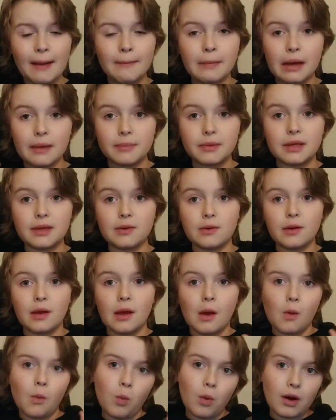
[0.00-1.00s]
that might
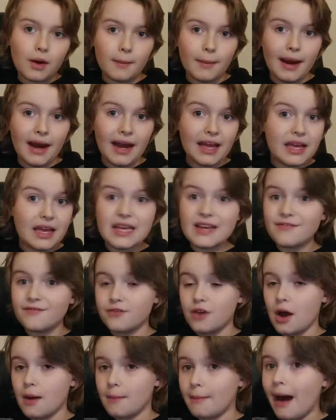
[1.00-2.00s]
be one of my,
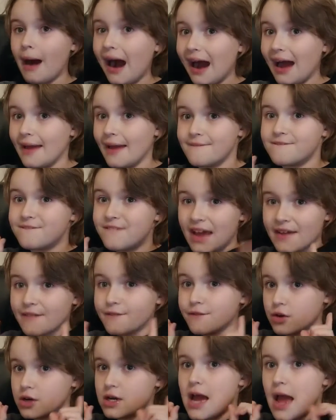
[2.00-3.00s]
if not my,
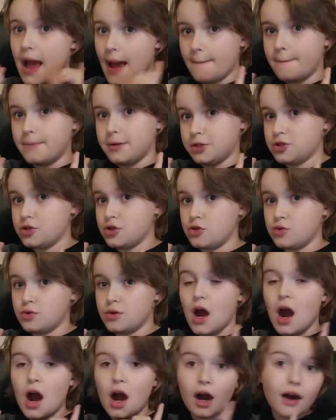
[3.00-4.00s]
favorite
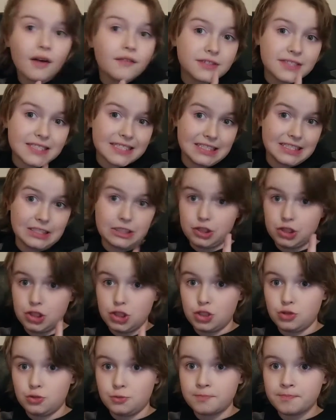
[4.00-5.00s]
episode of
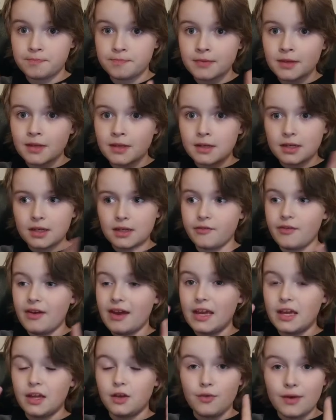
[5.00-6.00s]
season 2
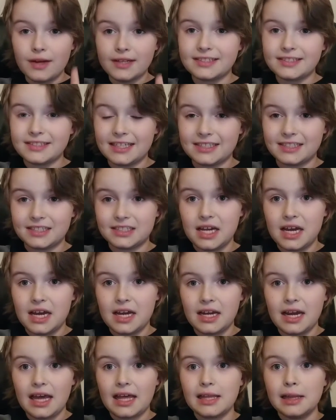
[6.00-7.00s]
because of a great set
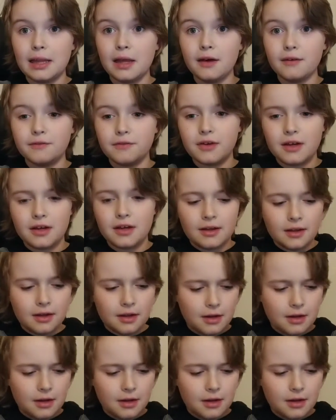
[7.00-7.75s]
design. I love